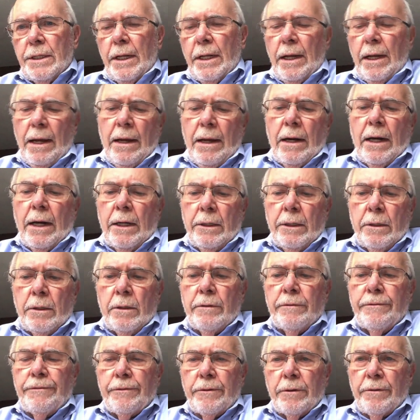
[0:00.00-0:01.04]
And I
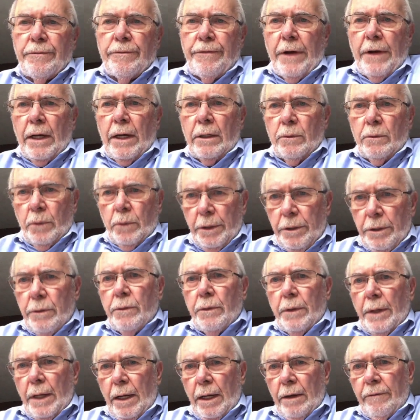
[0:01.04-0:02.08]
know for a fact that we
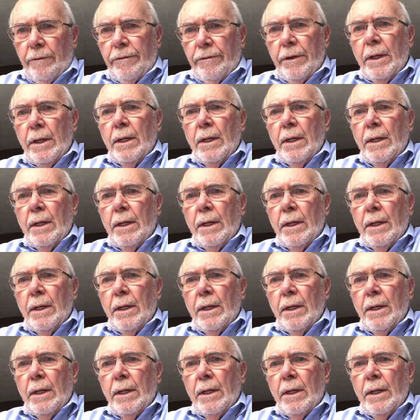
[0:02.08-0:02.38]
do have